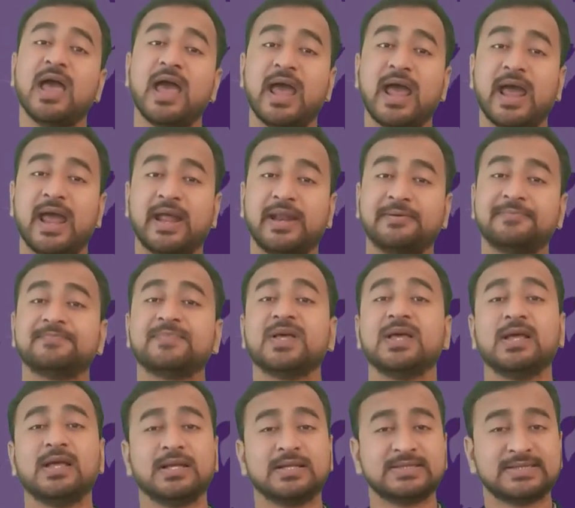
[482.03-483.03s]
and
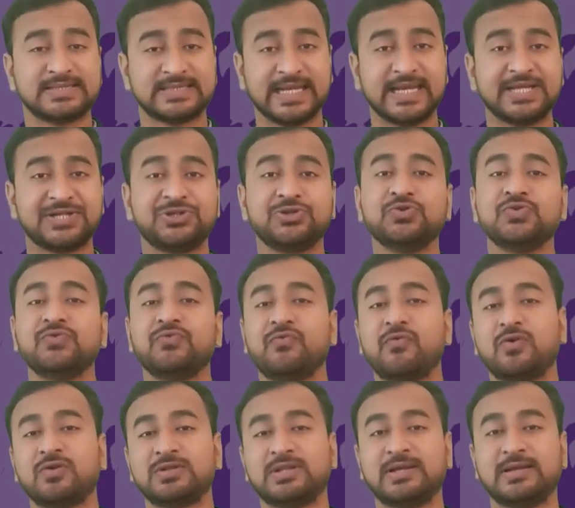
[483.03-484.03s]
stay tuned
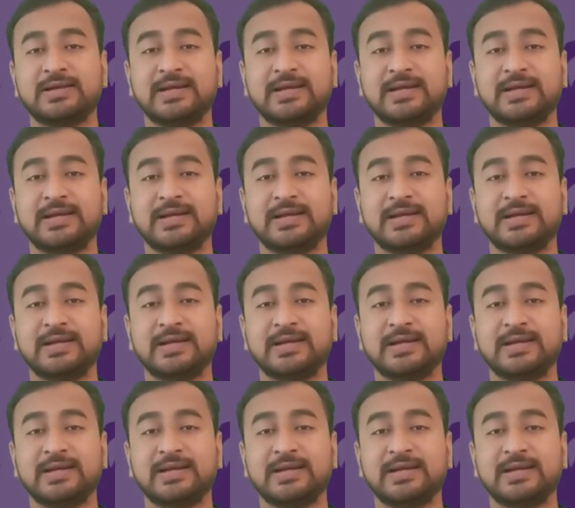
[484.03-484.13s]
for the